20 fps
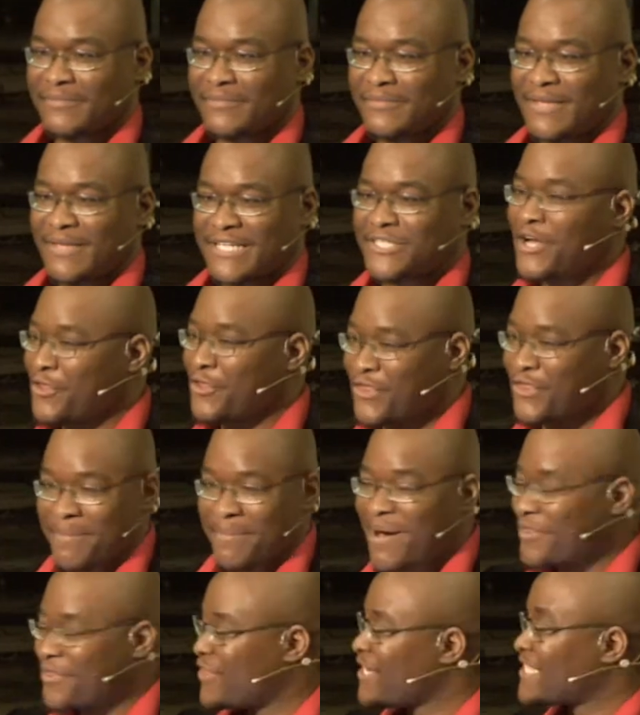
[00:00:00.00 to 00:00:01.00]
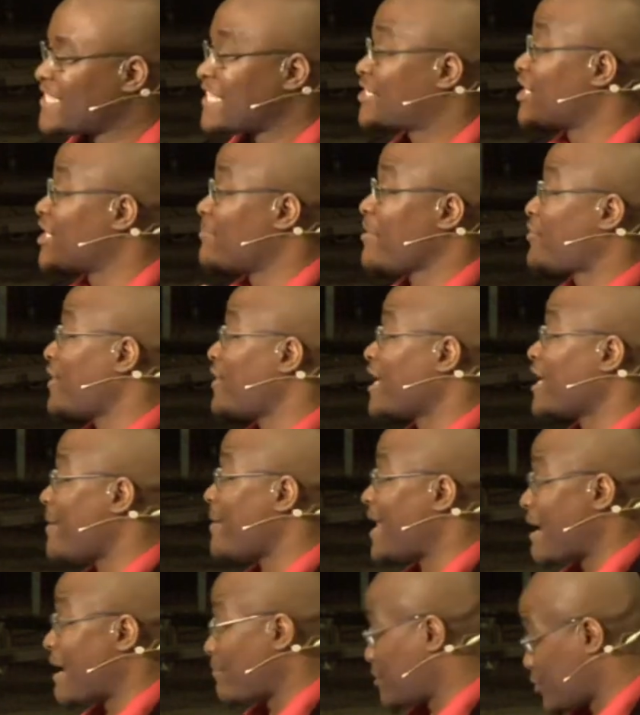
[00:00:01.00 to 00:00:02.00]
I start thinking about things I shouldn't be thinking
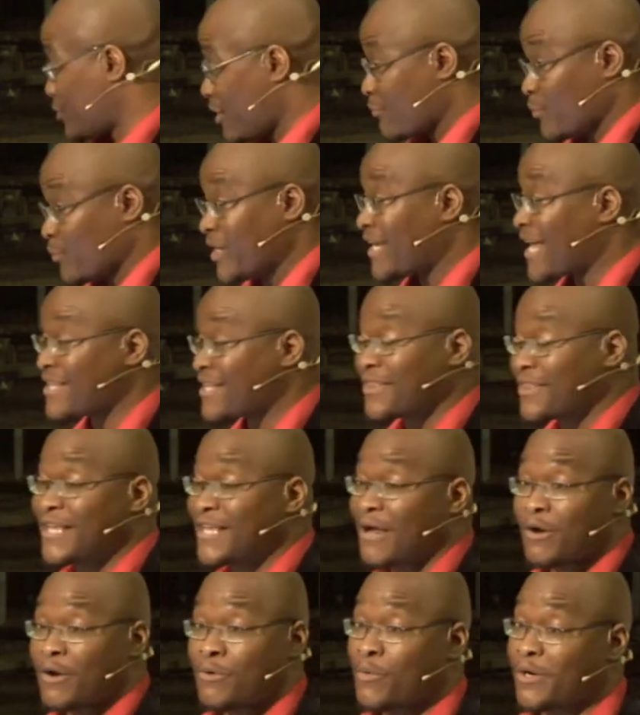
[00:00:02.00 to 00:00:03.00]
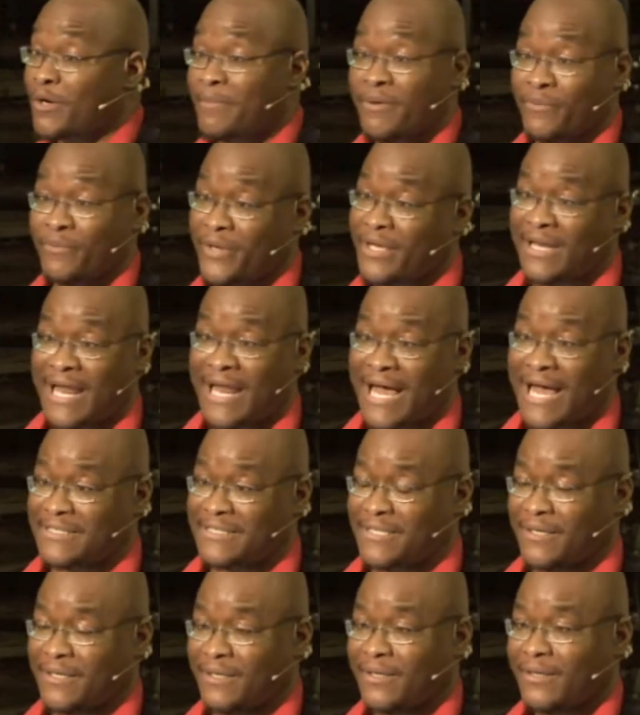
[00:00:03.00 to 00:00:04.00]
about. I start realizing things I don't want to be
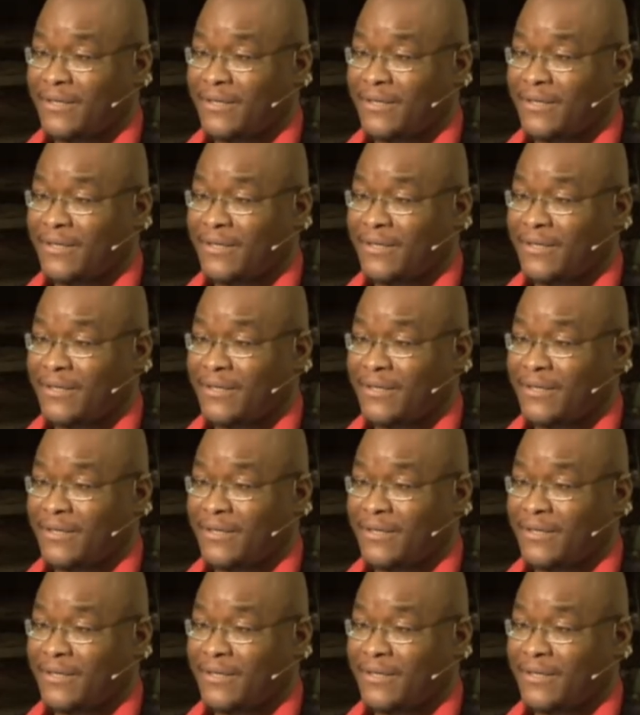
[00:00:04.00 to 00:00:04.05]
realizing.